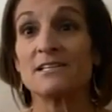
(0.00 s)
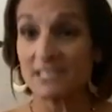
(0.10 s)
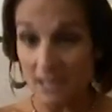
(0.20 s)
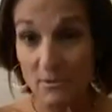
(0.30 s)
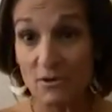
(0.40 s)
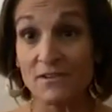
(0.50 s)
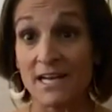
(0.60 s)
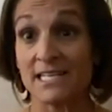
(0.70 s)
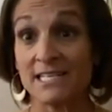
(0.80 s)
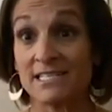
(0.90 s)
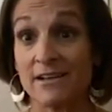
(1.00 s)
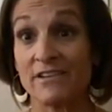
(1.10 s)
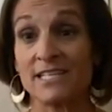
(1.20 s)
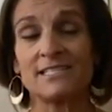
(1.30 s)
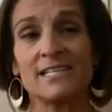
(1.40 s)
the summer of nineteen
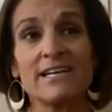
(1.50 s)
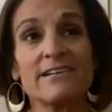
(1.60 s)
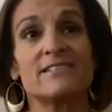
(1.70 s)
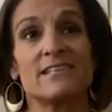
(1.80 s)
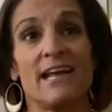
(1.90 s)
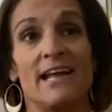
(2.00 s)
seventy-six,